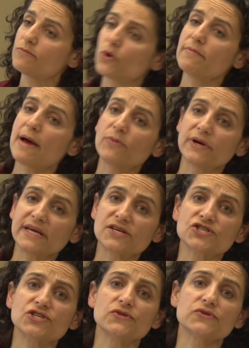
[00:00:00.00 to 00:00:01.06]
more memory
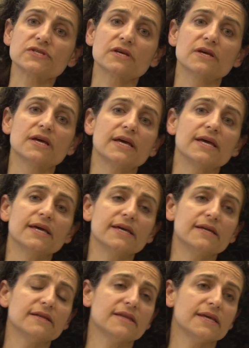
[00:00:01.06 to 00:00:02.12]
issues
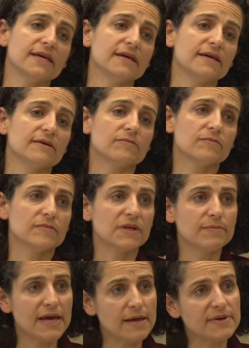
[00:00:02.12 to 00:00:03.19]
in the
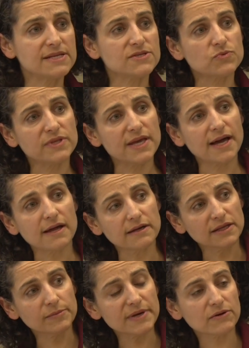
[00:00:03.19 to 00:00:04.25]
babies when they got
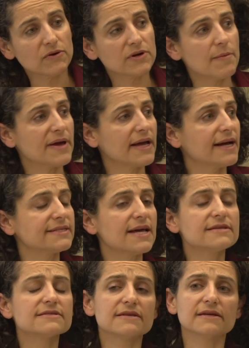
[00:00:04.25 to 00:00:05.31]
a little bit grown up and got
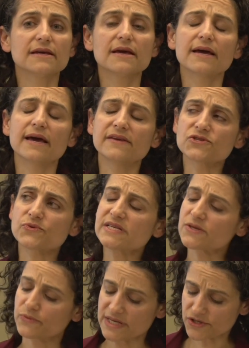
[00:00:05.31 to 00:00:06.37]
tested. And there's
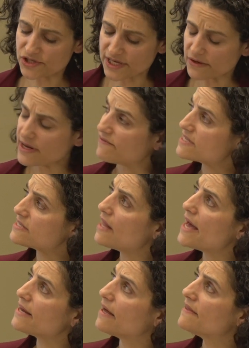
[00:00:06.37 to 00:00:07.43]
recent research, I don't have a
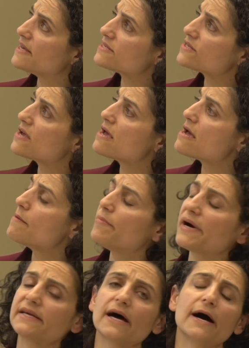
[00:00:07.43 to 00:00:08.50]
slide on this,
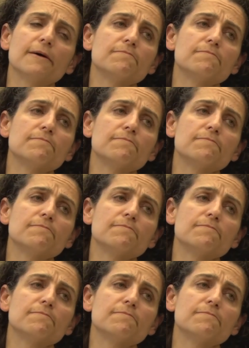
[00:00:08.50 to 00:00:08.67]
but